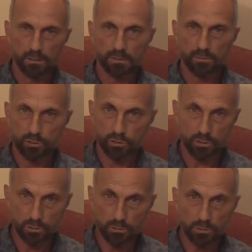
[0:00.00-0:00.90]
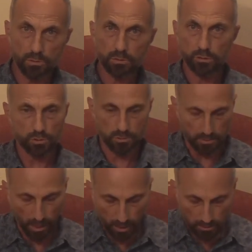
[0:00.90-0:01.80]
So should you? Should you
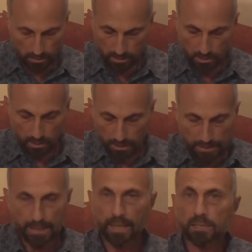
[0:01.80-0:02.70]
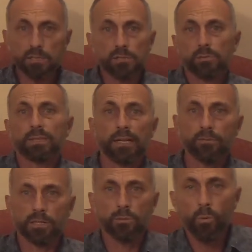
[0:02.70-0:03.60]
not? The answer is
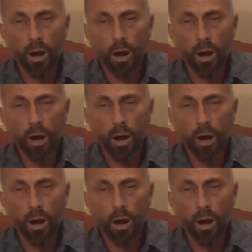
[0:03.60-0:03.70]
whatever you